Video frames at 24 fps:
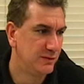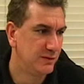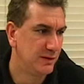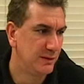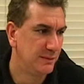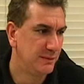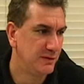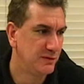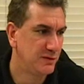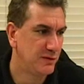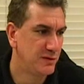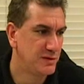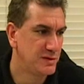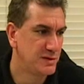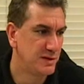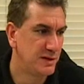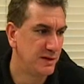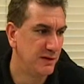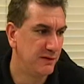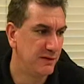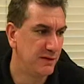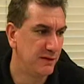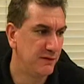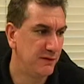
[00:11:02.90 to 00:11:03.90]
I'm not sure if
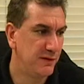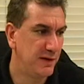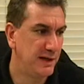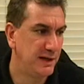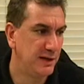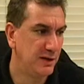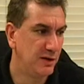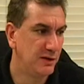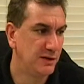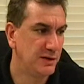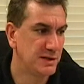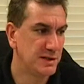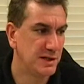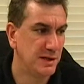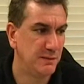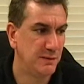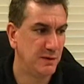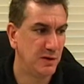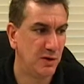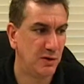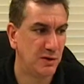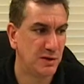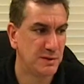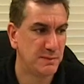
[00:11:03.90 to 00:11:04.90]
they're fighting on the same
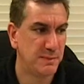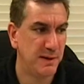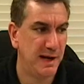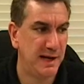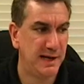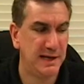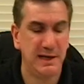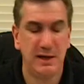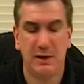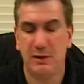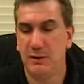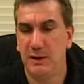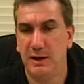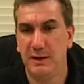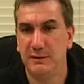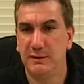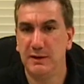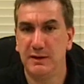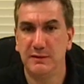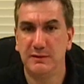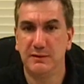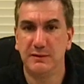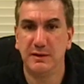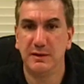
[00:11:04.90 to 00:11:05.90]
card as
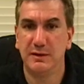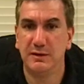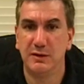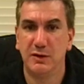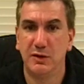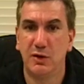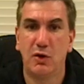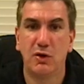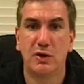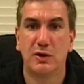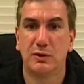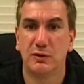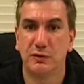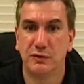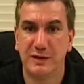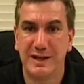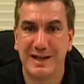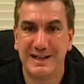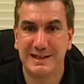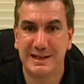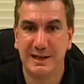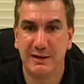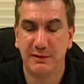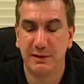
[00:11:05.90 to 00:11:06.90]
Pacquiao. The article's
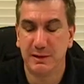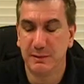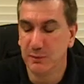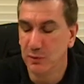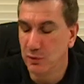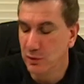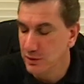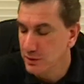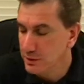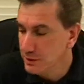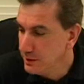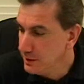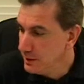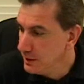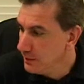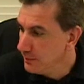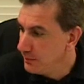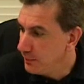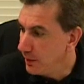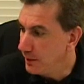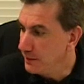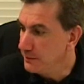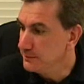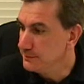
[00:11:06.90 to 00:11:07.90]
not there anymore.
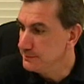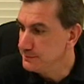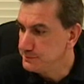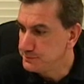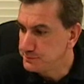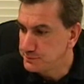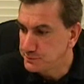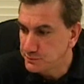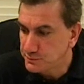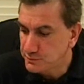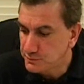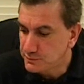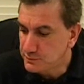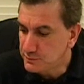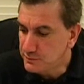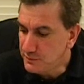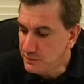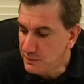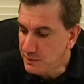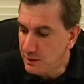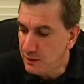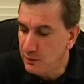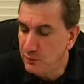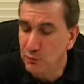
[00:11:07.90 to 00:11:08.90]
But
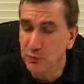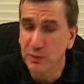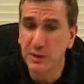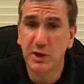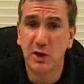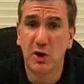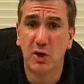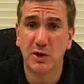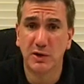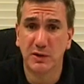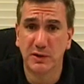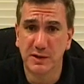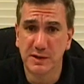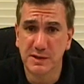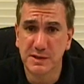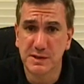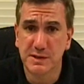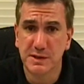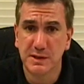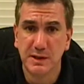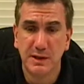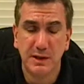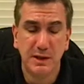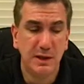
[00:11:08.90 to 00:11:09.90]

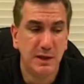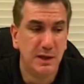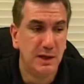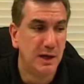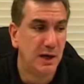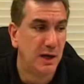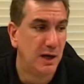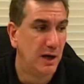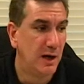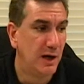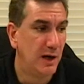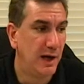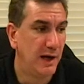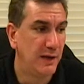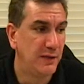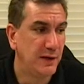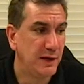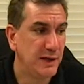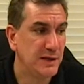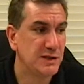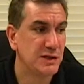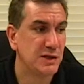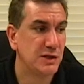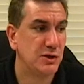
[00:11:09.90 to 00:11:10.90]
regardless, I
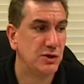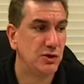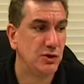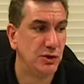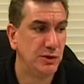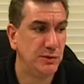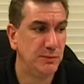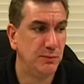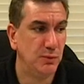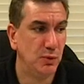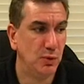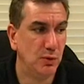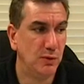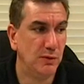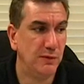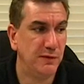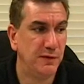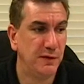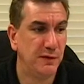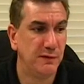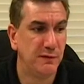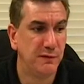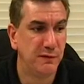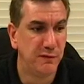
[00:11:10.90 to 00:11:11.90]
think it's a good move
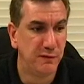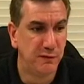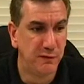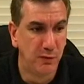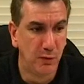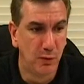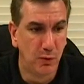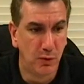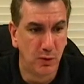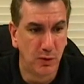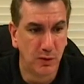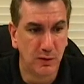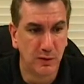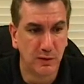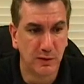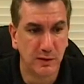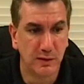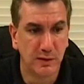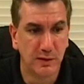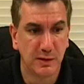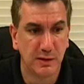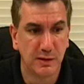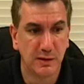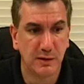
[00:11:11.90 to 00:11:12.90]

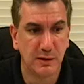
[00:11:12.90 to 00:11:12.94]
for